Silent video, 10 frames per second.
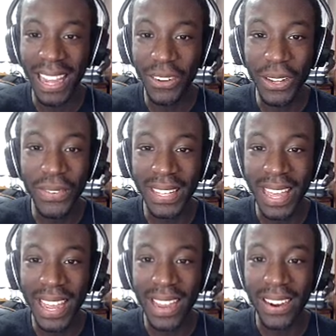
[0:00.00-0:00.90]
I don't even
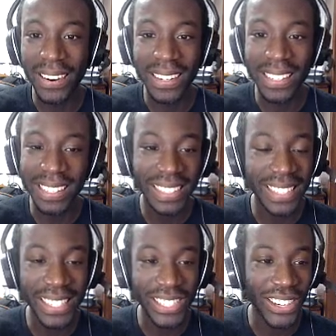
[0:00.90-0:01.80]
care.
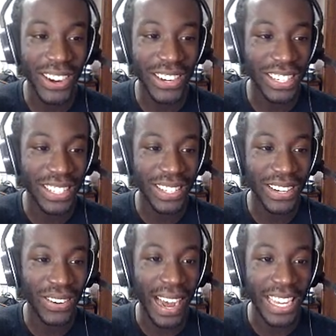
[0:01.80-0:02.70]
Discharge, let's
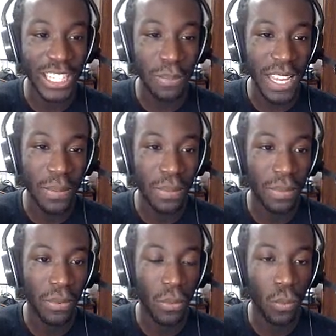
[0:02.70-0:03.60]
go. Ice beam.
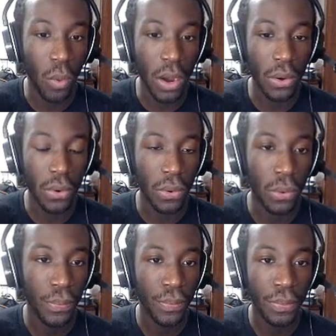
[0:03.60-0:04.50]
Whoa.
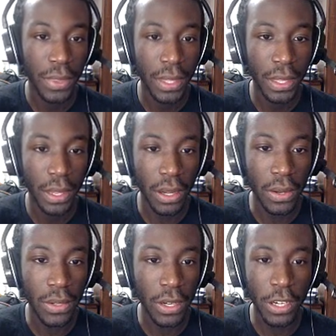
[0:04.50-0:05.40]

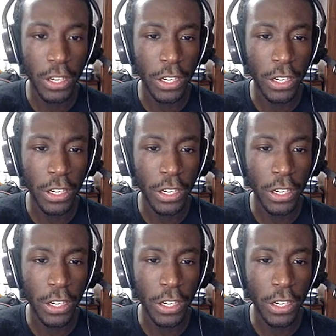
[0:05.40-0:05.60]
Oh no.